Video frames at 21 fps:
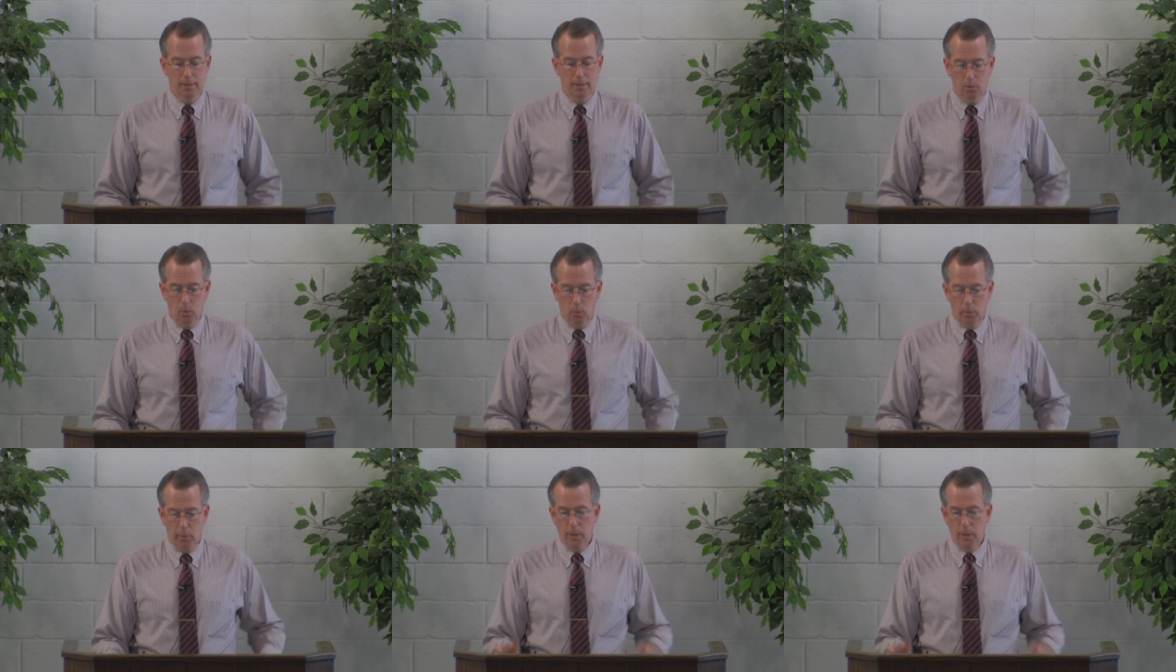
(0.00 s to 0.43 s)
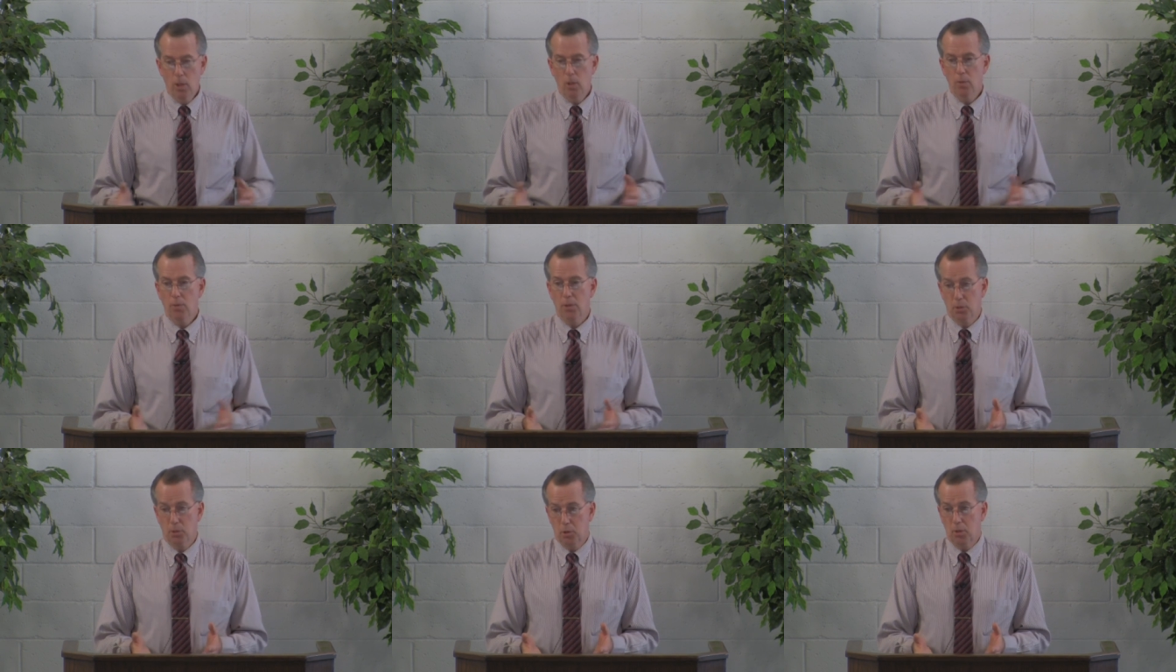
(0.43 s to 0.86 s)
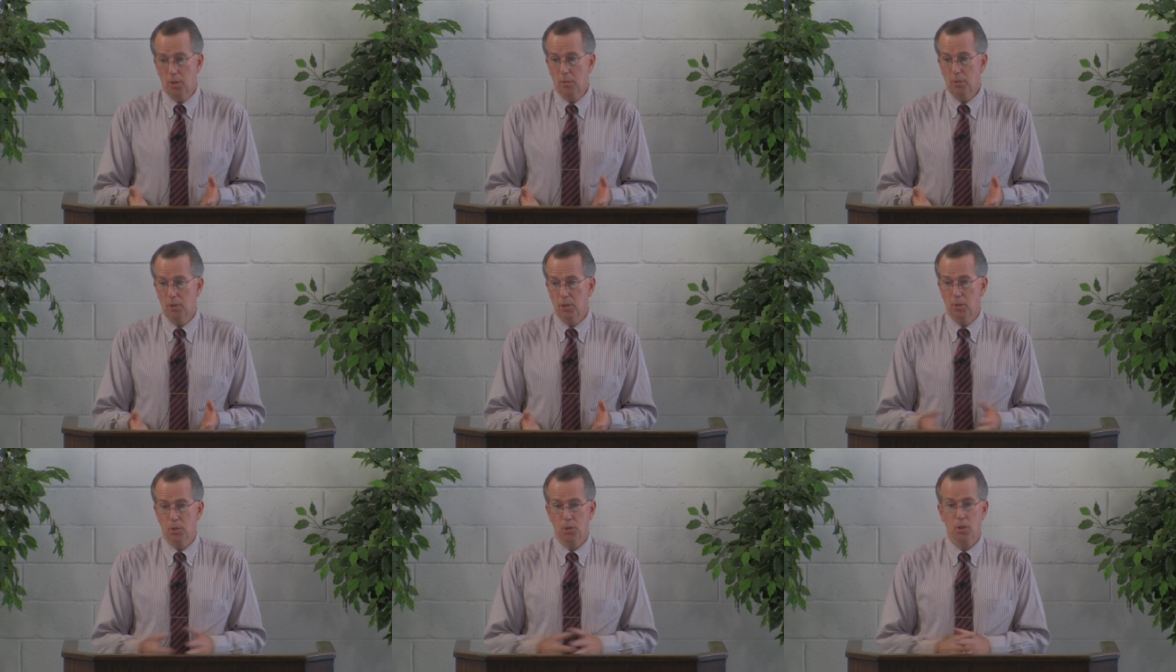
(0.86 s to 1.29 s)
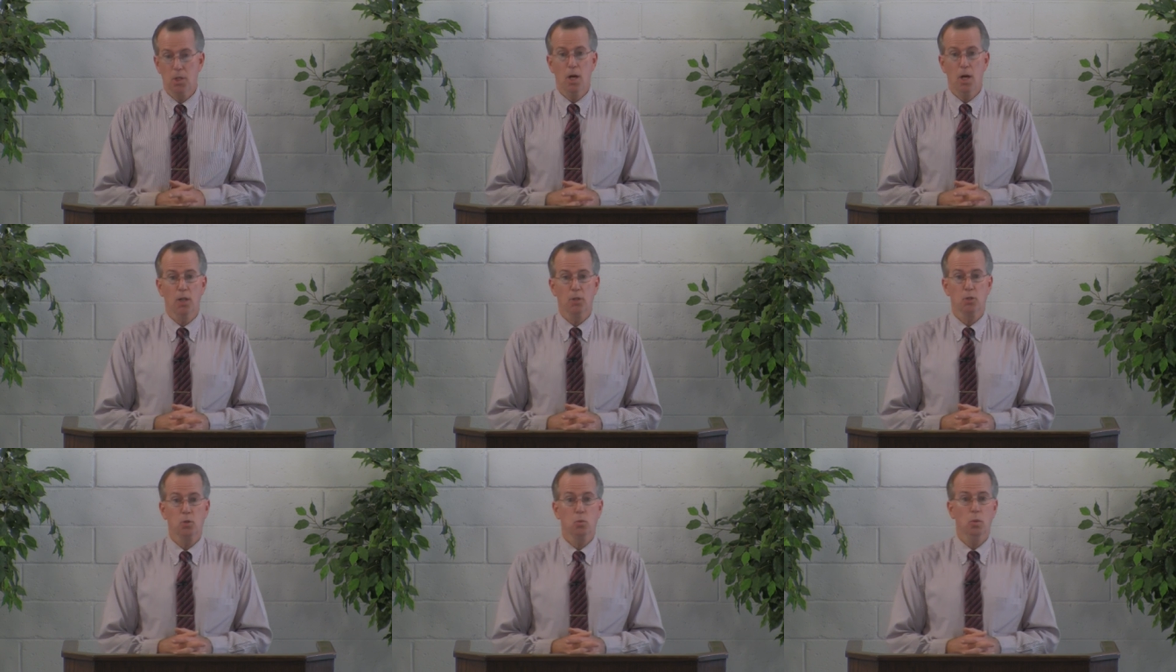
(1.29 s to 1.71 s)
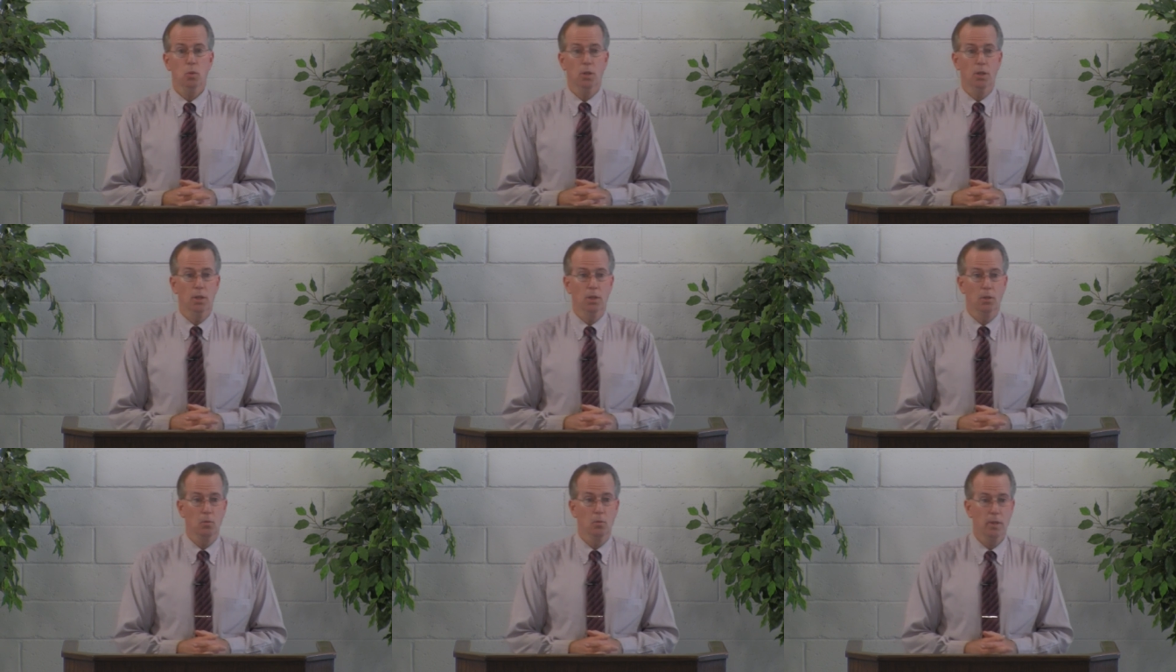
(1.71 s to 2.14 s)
Well, we know that Scripture is God's Word.